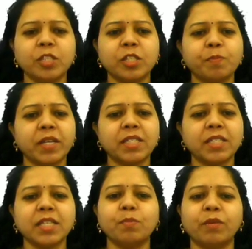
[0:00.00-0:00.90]
the
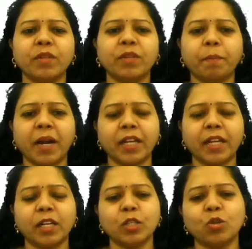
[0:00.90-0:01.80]
spaces between the
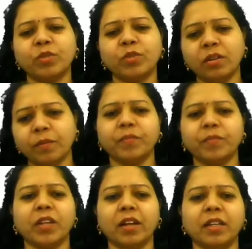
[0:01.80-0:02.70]
particles of the
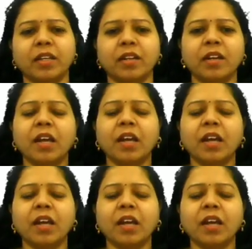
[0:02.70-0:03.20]
other.